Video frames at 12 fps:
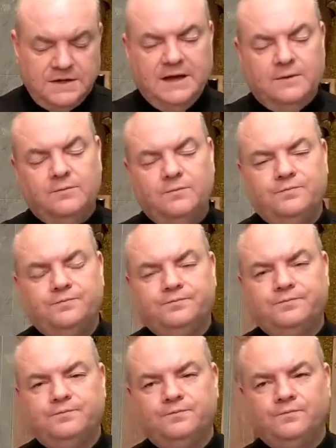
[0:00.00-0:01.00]
Now,
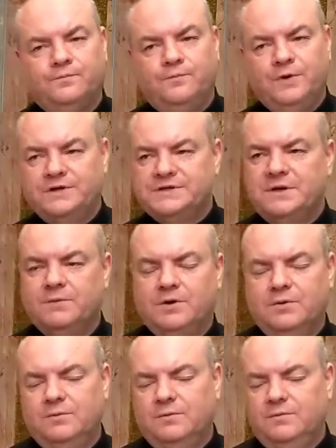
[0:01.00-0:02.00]
we can say,
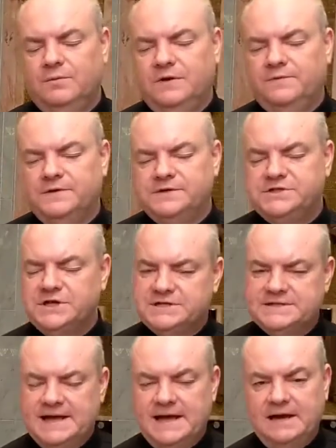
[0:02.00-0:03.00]
well, if it's
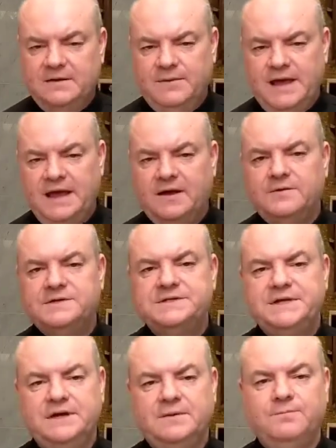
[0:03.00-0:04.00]
just Adam, how
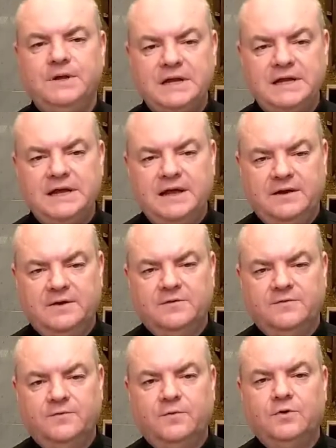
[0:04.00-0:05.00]
is he a
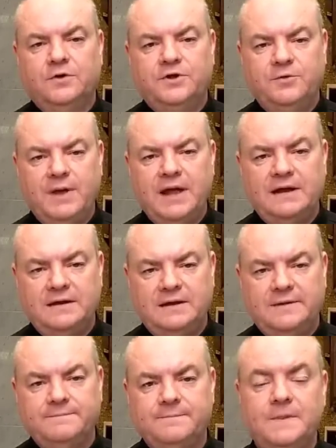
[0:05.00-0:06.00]
mediator for
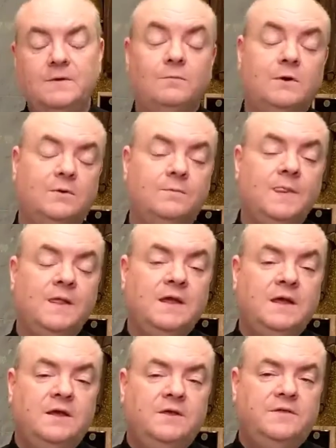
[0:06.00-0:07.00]
humanity? Well,
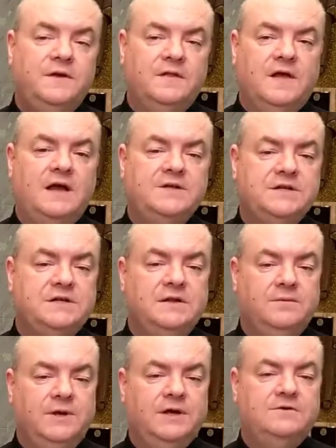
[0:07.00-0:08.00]

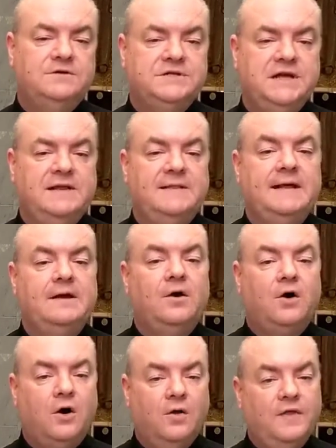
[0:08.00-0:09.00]
theologically, we understand that
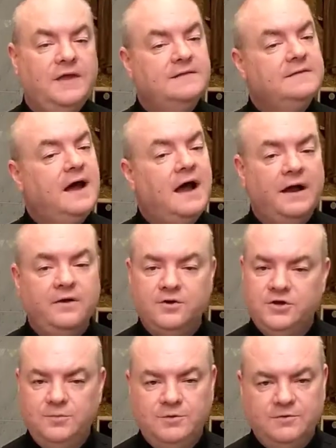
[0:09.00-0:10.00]
the entire
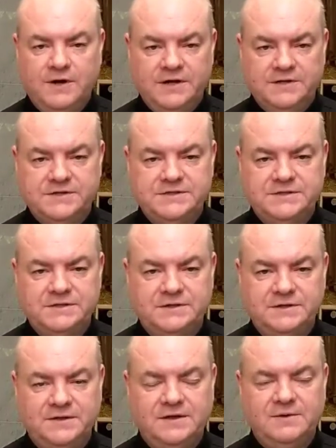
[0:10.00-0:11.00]
human race,
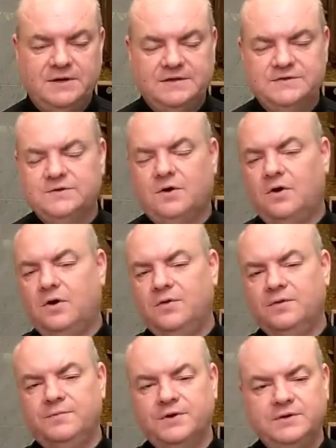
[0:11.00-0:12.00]
think about this, all
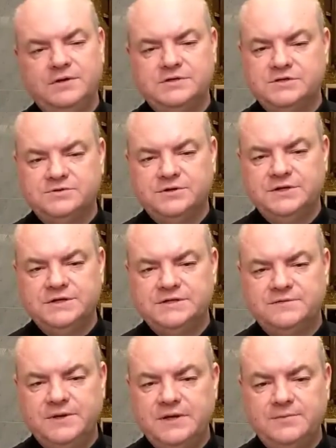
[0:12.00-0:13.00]
the billions and trillions
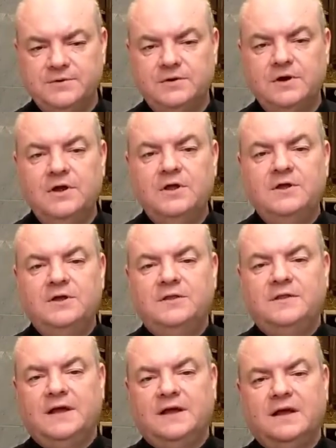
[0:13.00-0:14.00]
of people
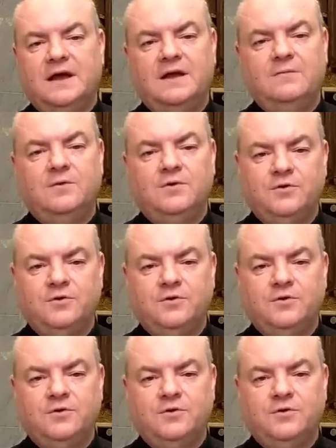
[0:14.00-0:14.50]
that God will